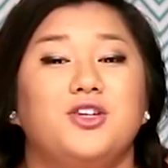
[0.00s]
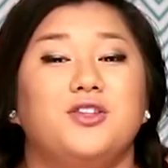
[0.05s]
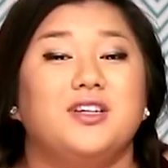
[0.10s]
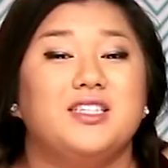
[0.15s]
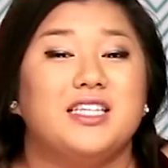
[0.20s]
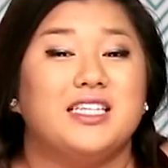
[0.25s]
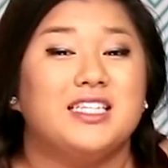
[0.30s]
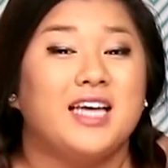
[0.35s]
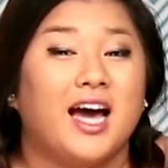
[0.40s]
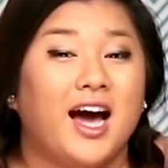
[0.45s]
So
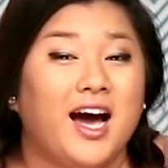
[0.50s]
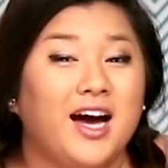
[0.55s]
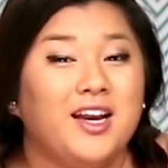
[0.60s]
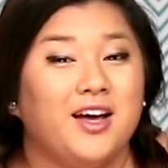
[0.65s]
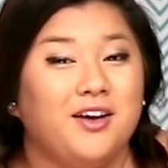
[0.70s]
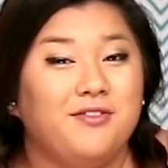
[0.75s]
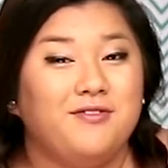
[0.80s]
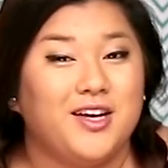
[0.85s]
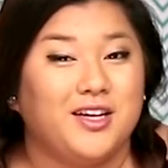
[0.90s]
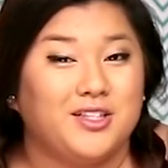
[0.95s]
there's a ton
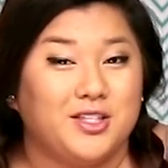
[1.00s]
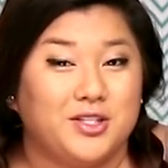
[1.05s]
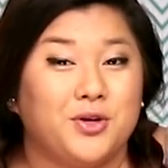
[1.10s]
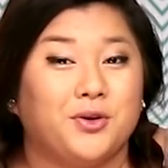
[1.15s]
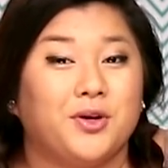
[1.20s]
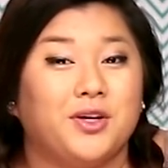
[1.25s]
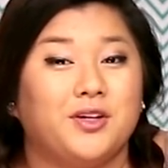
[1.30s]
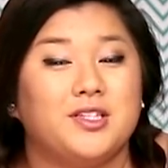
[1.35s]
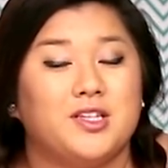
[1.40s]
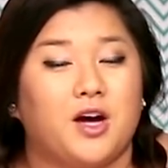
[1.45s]
of nail
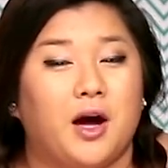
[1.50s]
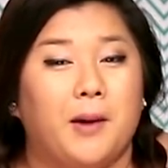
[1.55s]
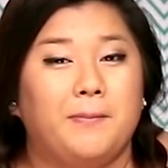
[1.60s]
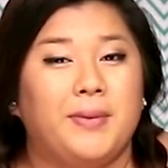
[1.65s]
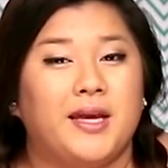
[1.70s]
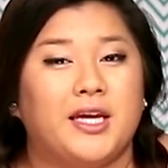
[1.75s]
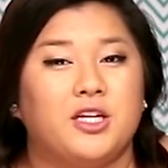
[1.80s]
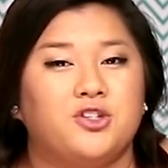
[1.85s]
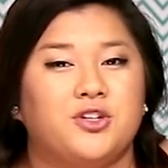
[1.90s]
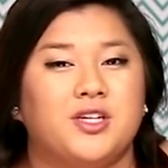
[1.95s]
tutorials on
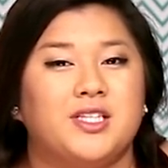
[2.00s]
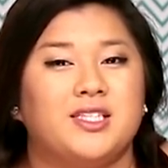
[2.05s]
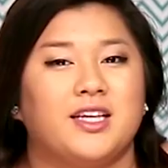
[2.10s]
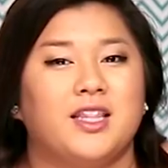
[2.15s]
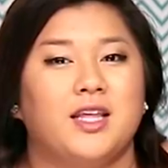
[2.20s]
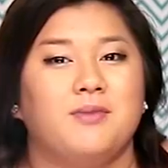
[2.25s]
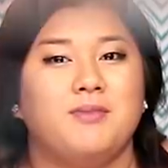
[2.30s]
Pinterest